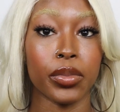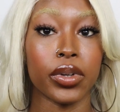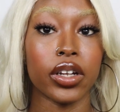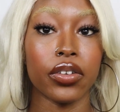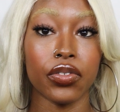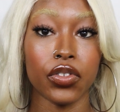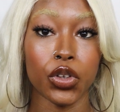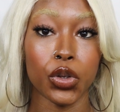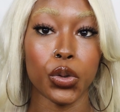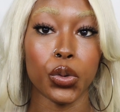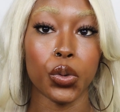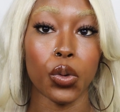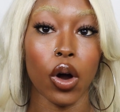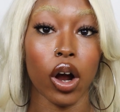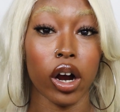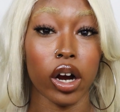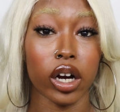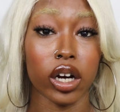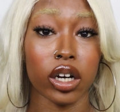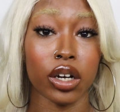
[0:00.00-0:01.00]
But if you
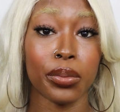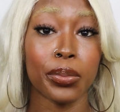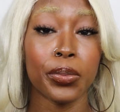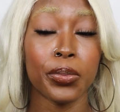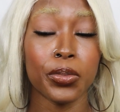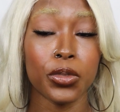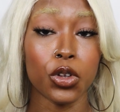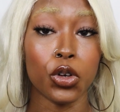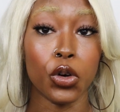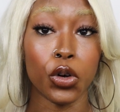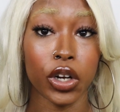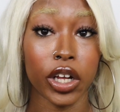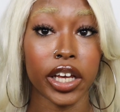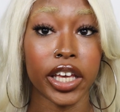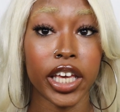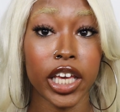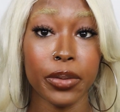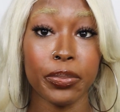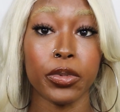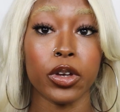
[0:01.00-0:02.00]
are going to
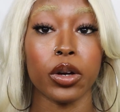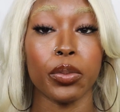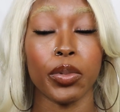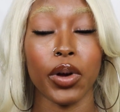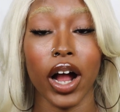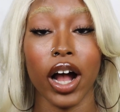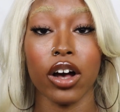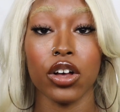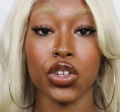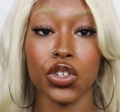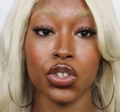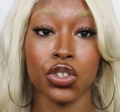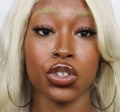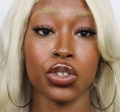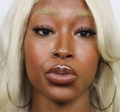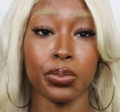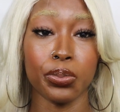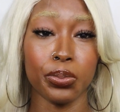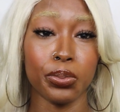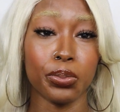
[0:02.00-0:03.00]
keep your brows